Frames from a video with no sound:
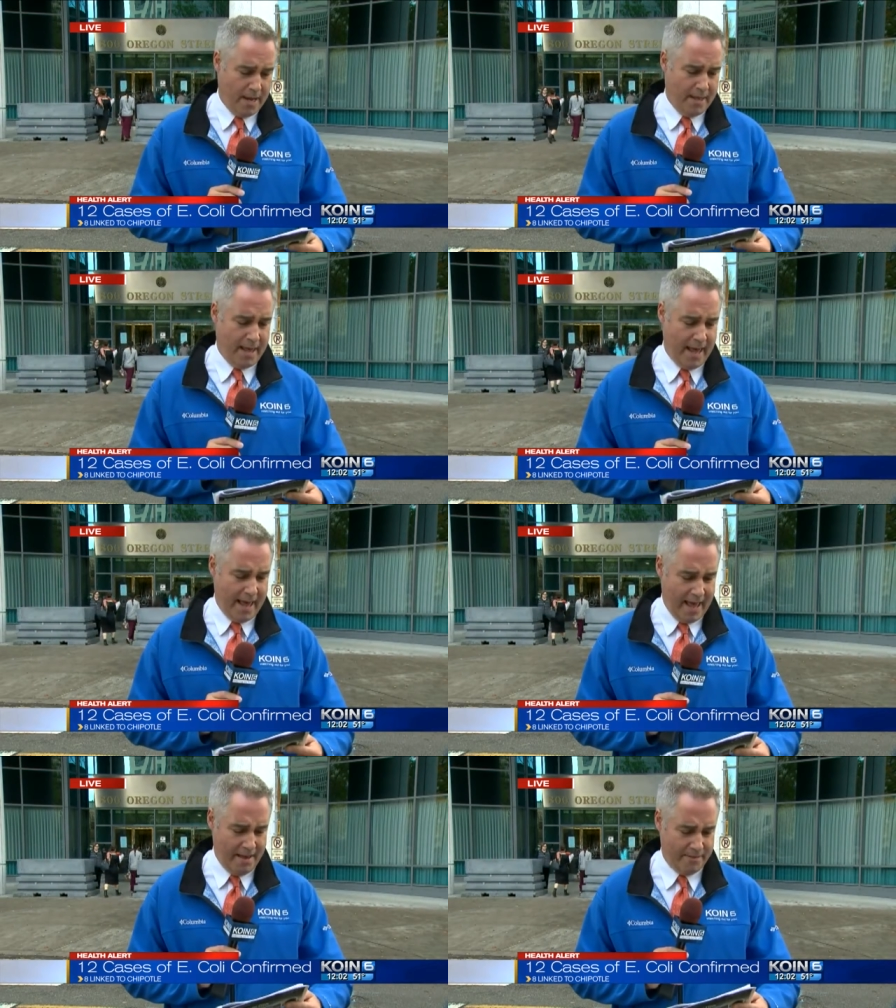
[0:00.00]
They
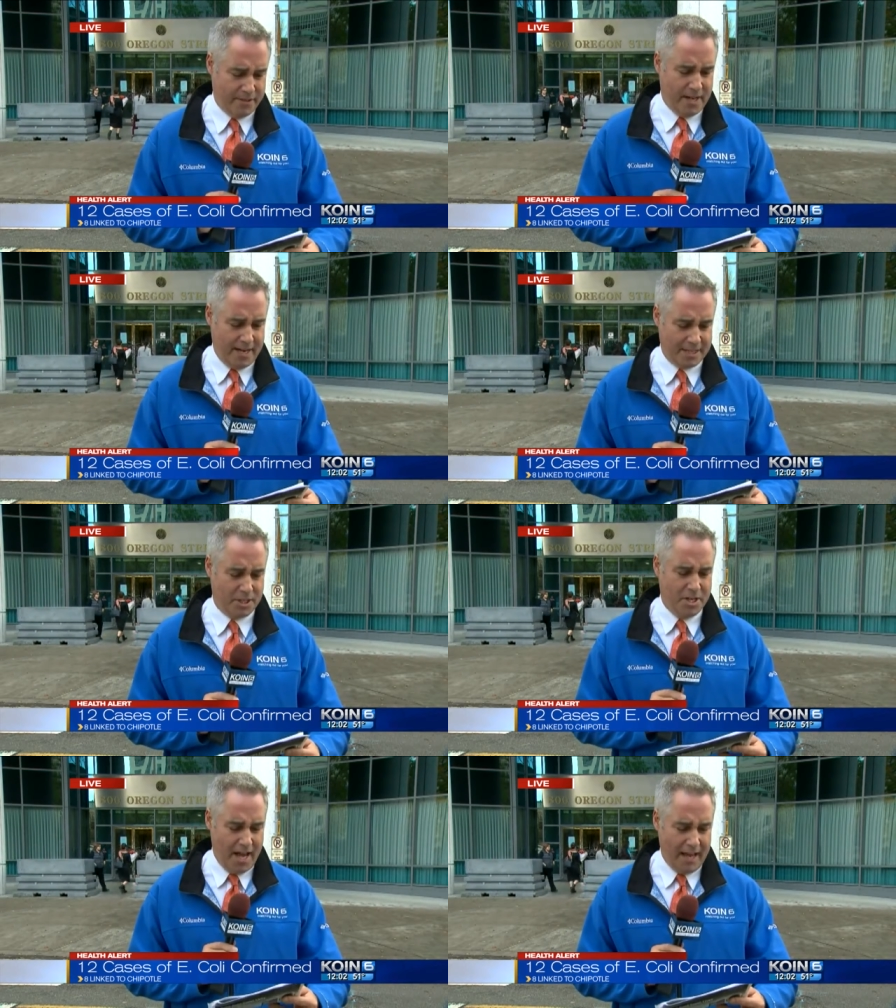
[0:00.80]
have said it's
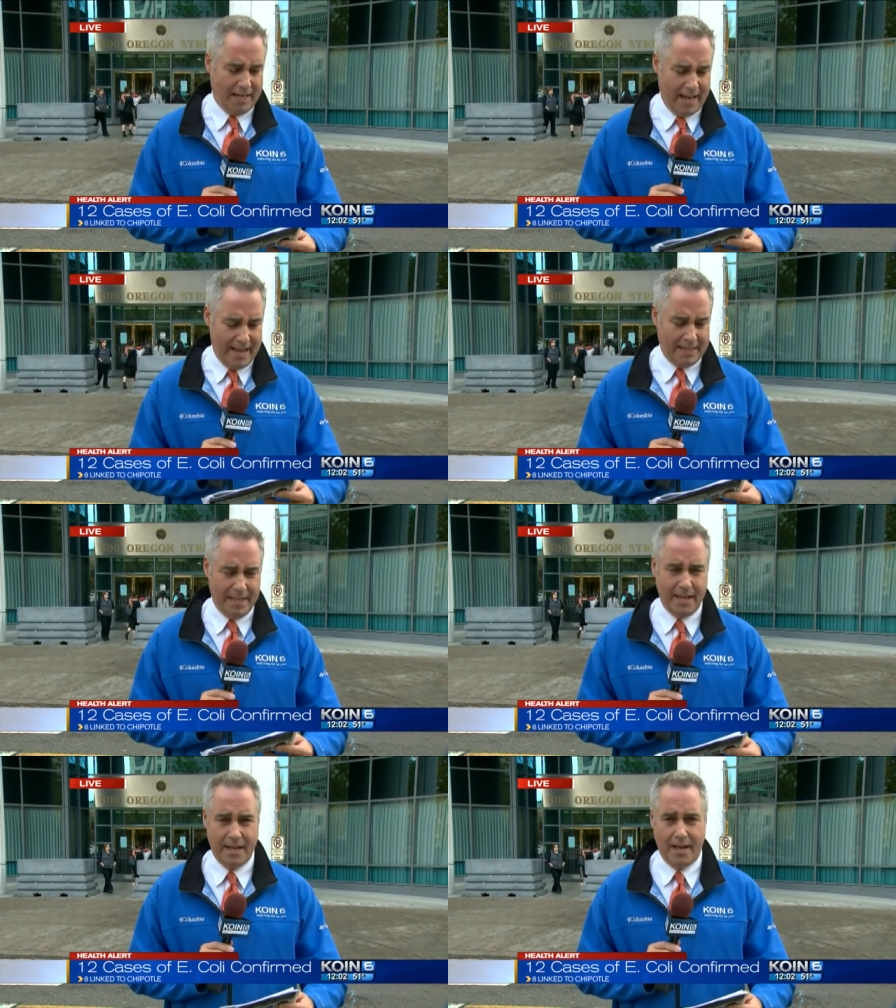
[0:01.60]
not
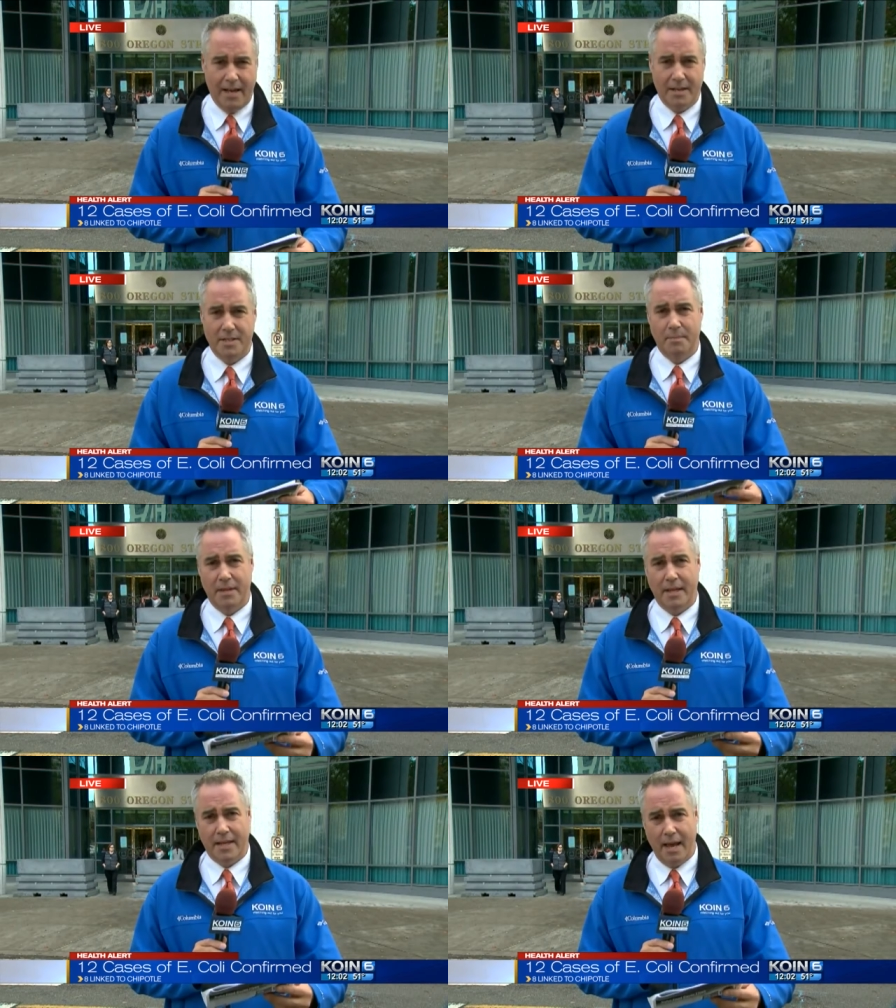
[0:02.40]
likely uh,
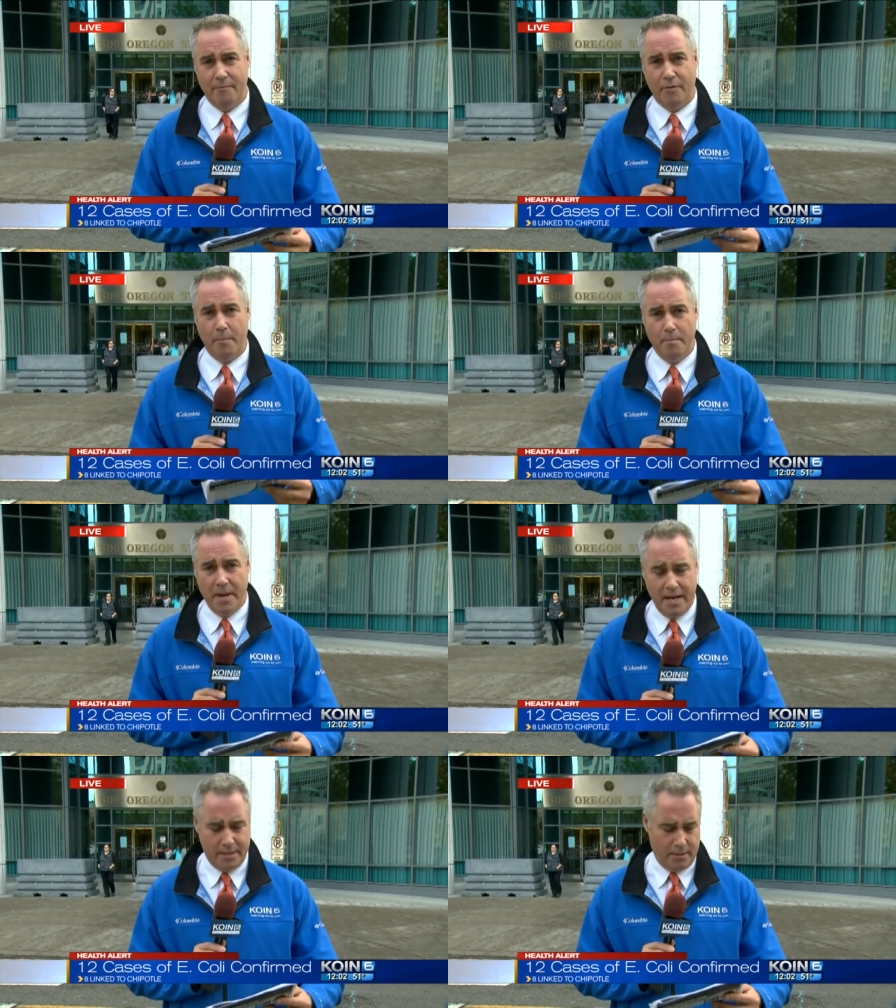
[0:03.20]
something that came from
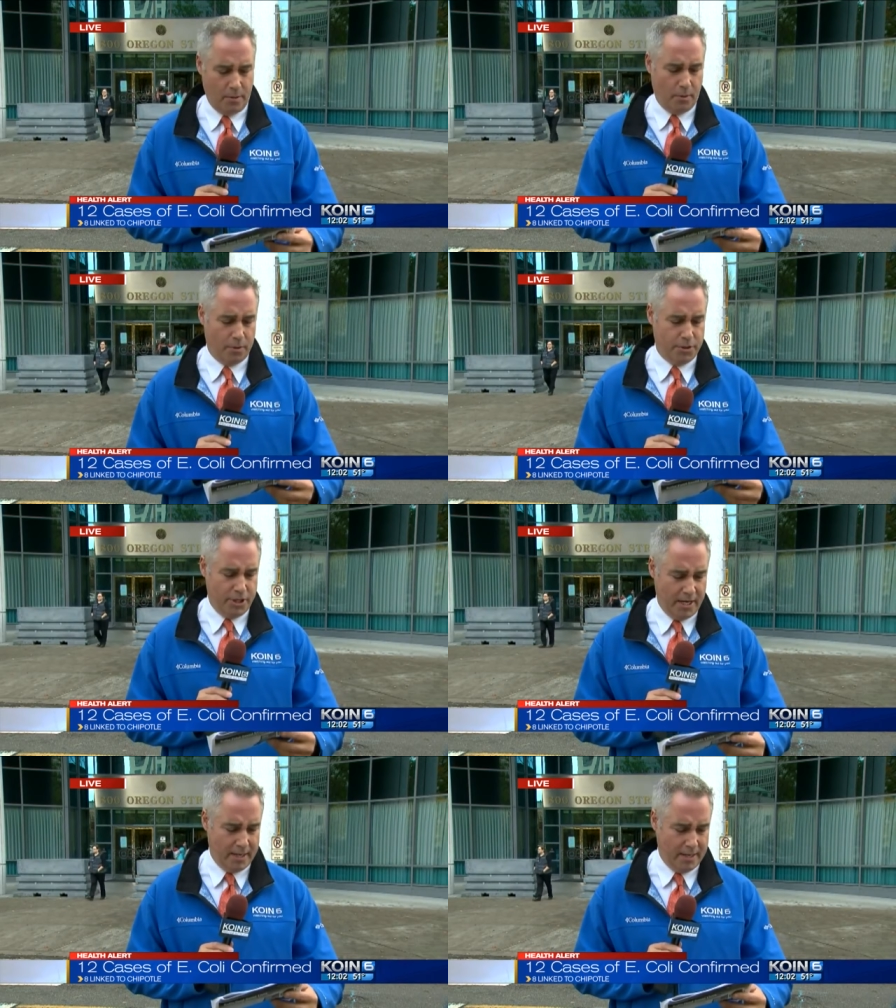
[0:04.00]
meat or
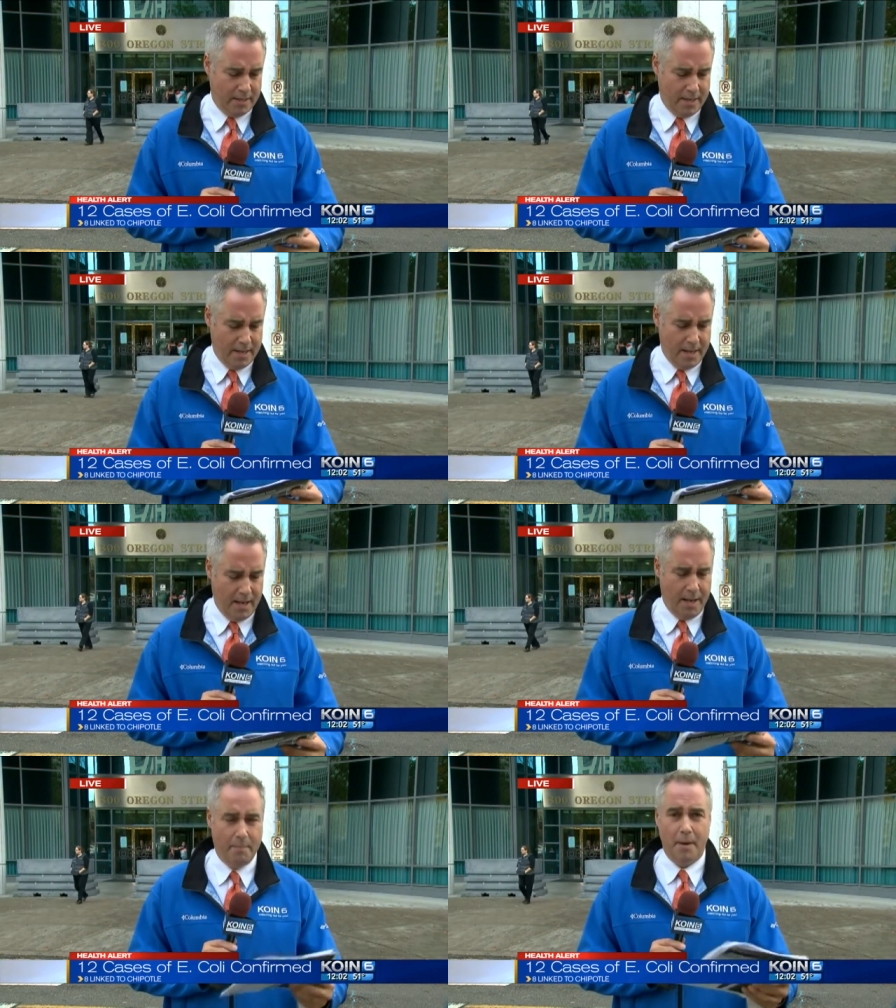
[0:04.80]
chicken,
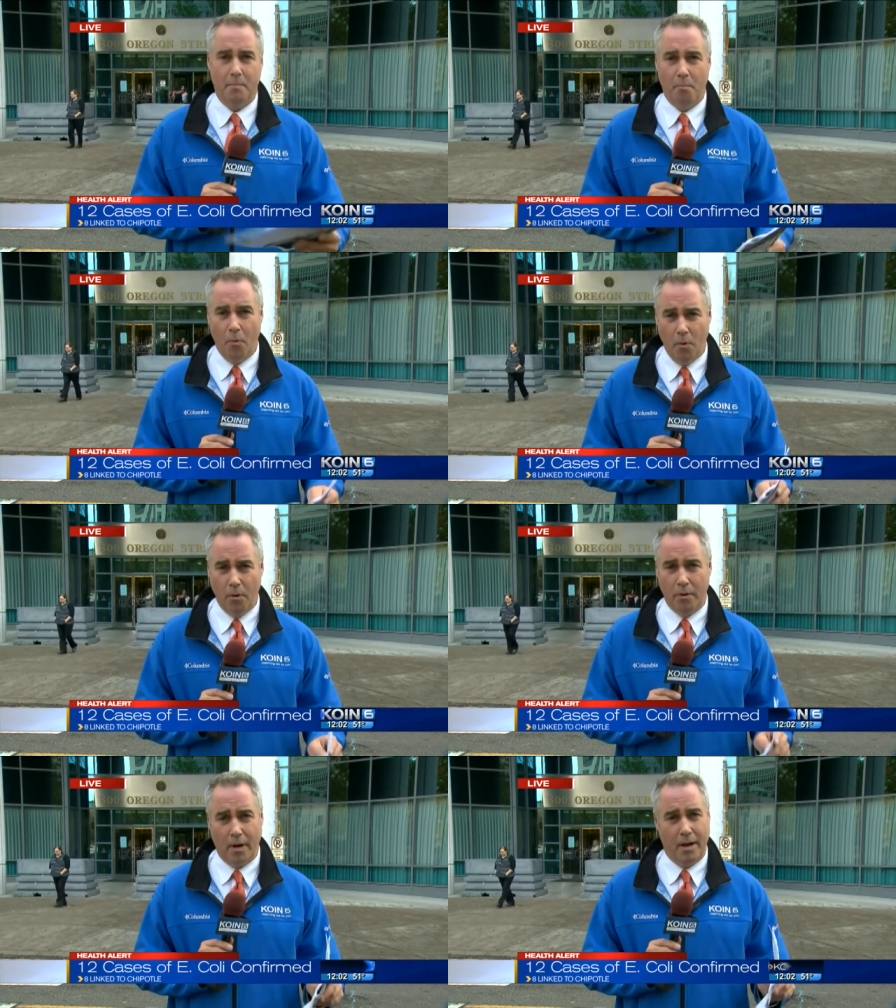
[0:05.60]
uh, but
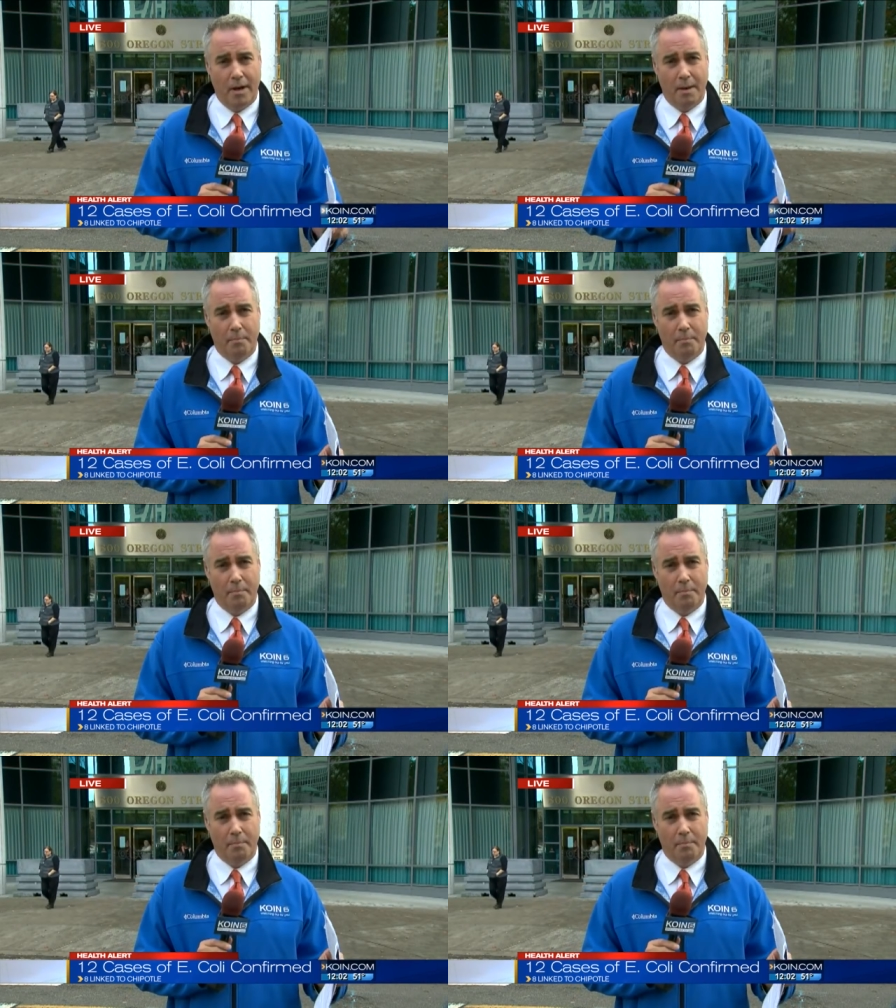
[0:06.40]
more uh,